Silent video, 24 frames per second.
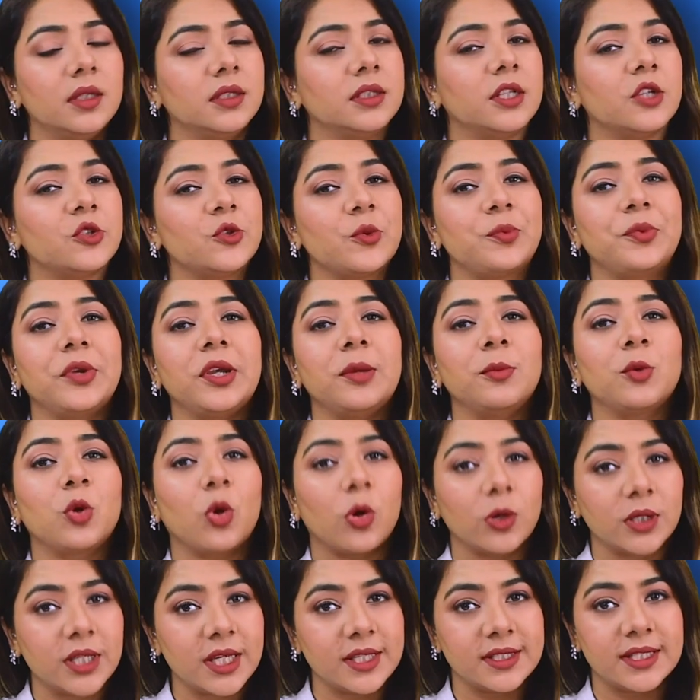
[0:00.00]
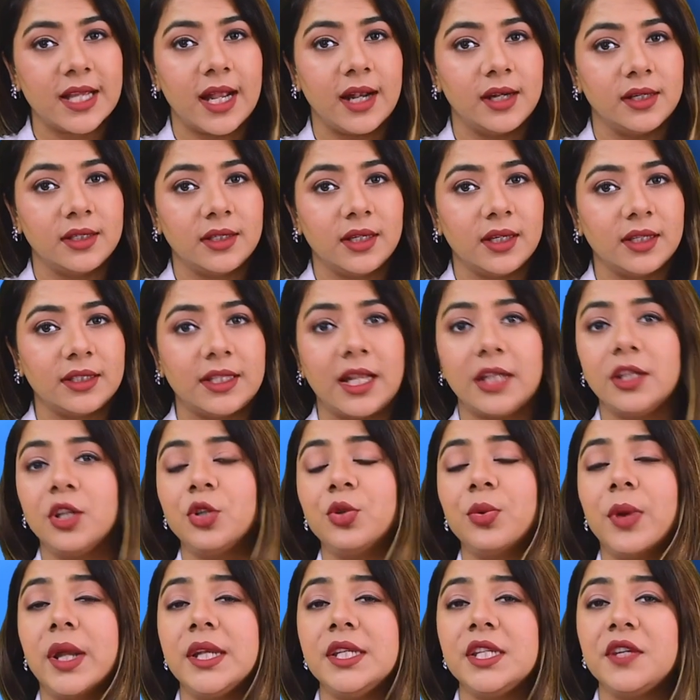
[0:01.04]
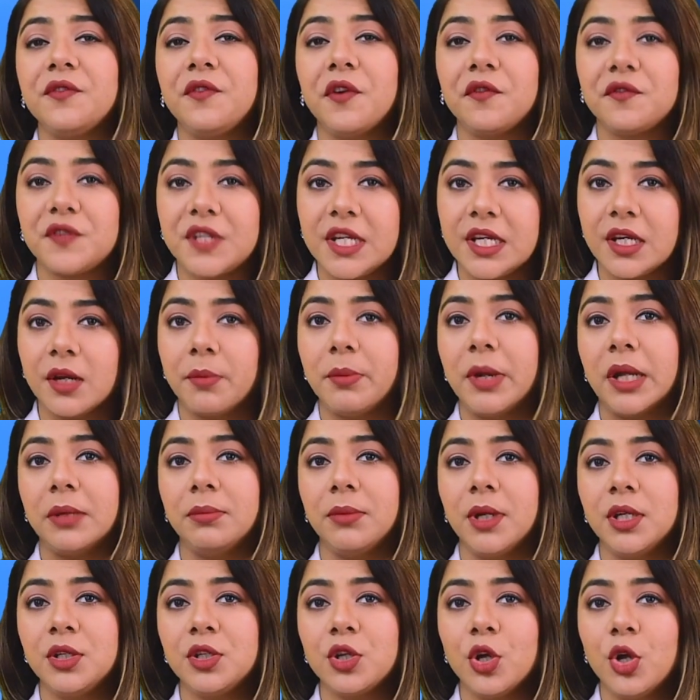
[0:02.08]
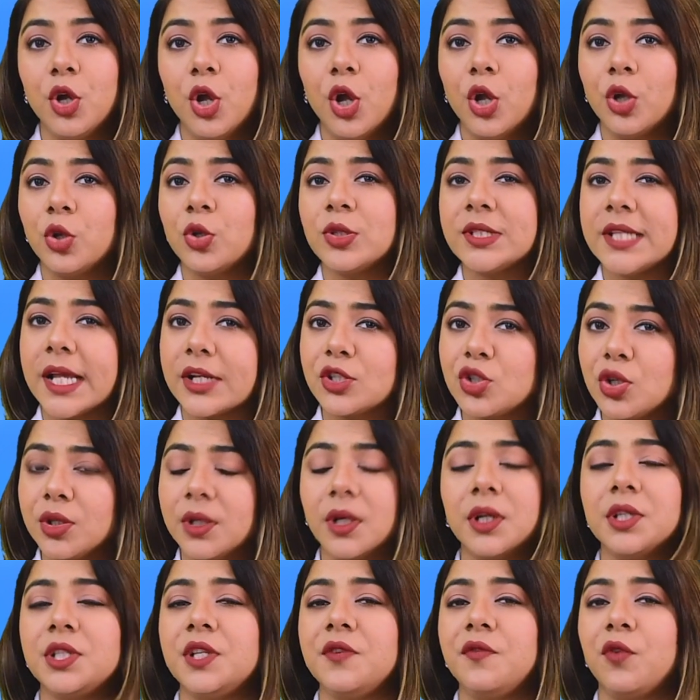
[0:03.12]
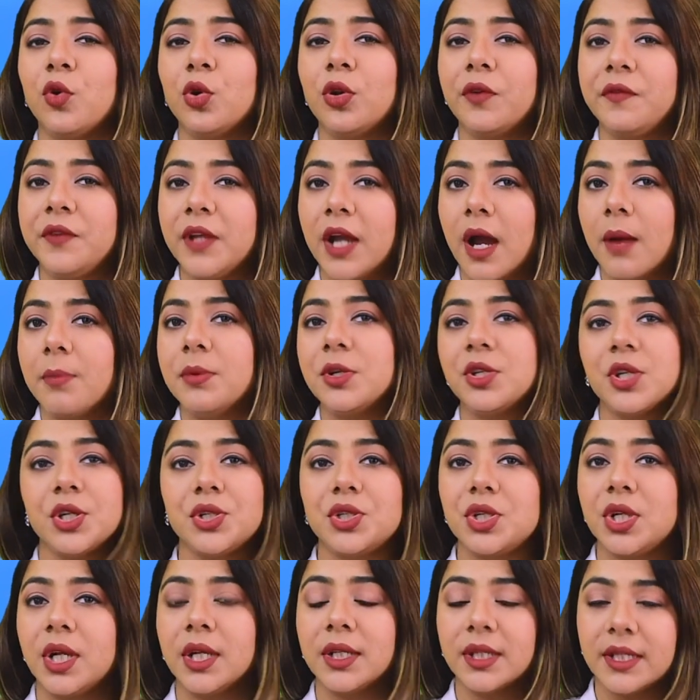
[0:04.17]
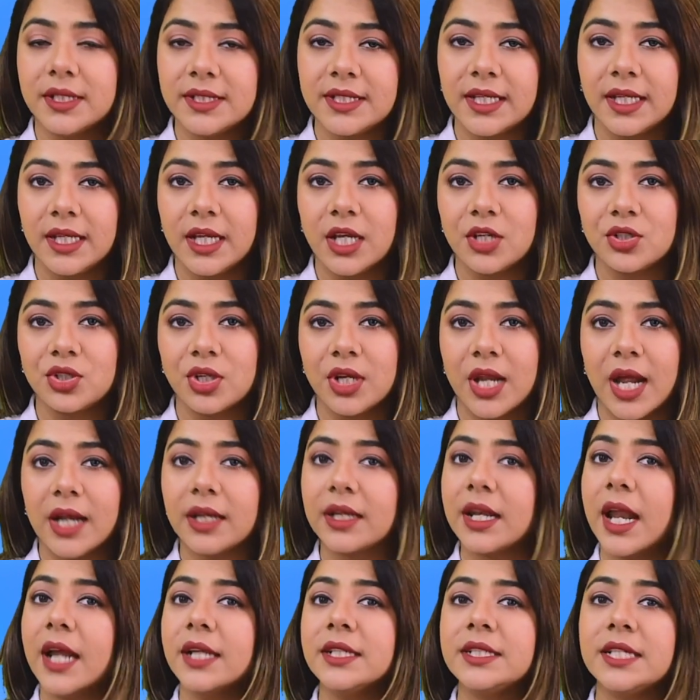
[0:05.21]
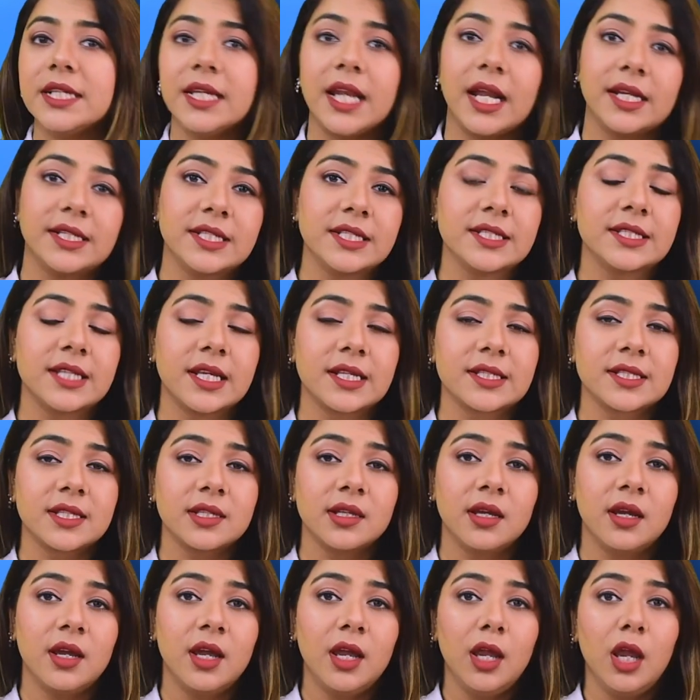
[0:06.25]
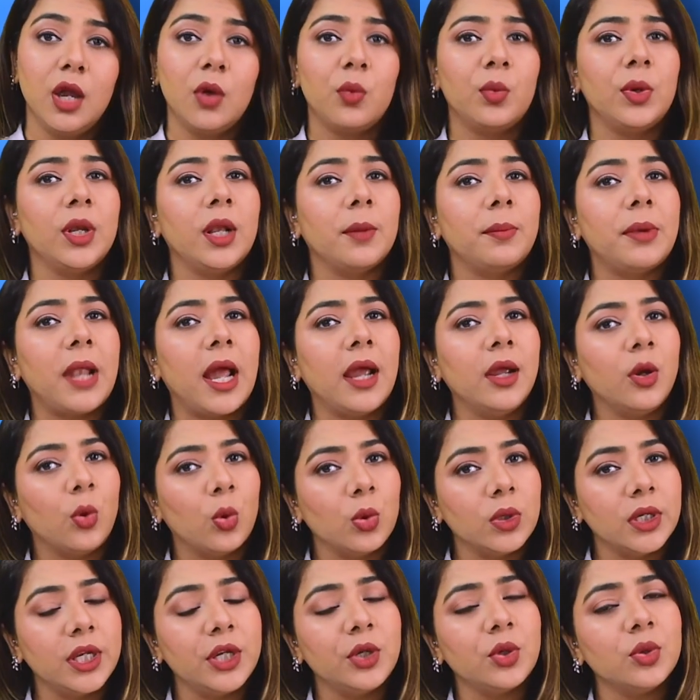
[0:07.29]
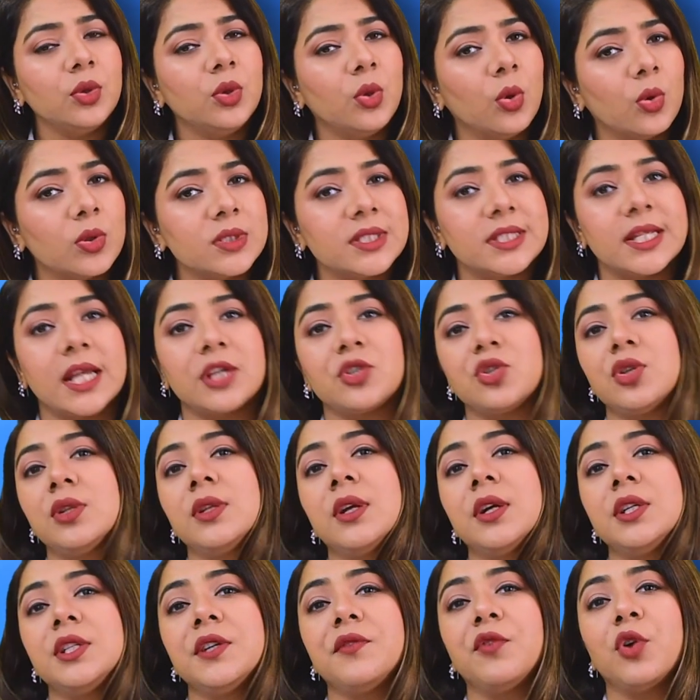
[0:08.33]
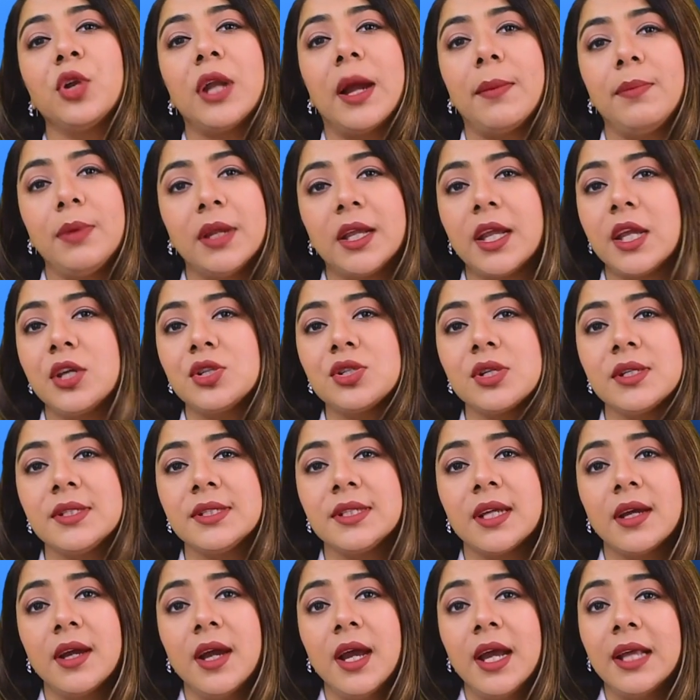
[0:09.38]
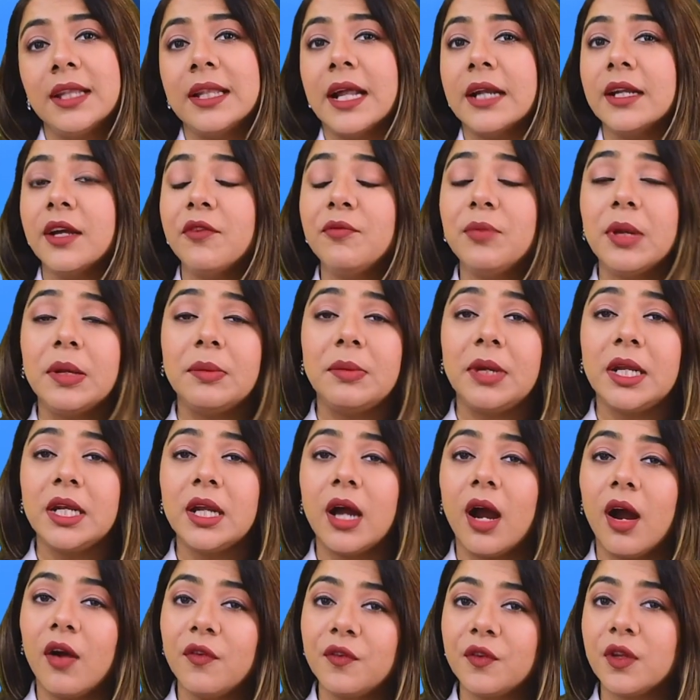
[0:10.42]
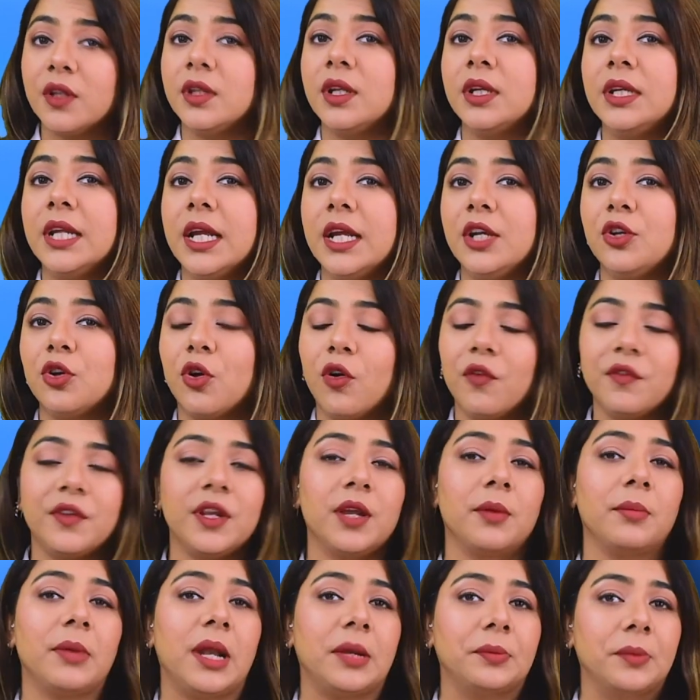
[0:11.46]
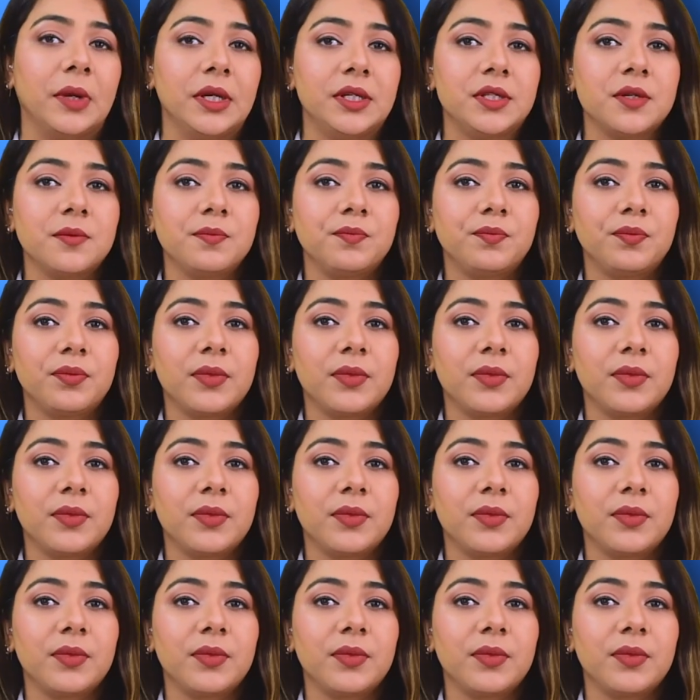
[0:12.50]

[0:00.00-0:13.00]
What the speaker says: The Supreme Court has held that the 2015 amendment to Section 34 of the Arbitration and Conciliation Act 1996 will apply only to those Section 34 applications that have been made after the date of the amendment.